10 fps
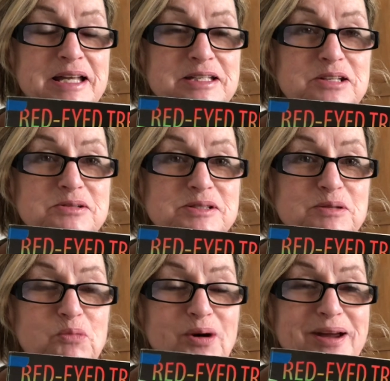to do
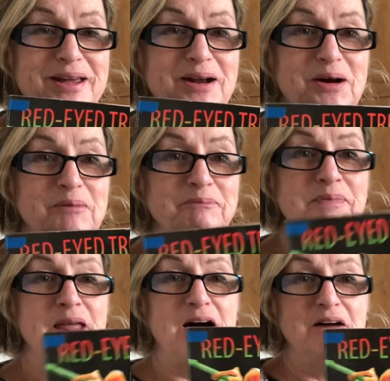some work at home.
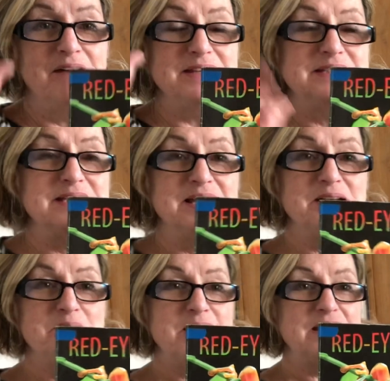All right, see you in a
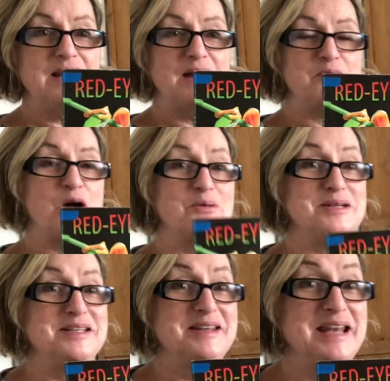minute. I'm going
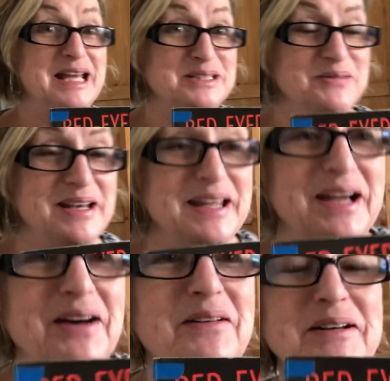to the next
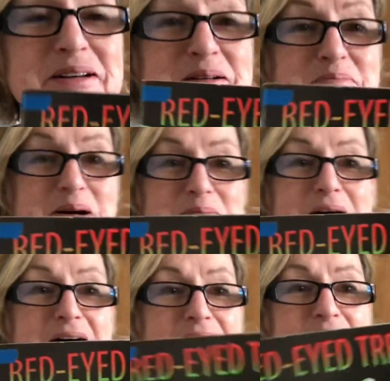video.
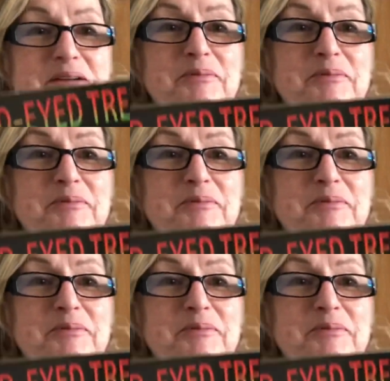Bye-bye.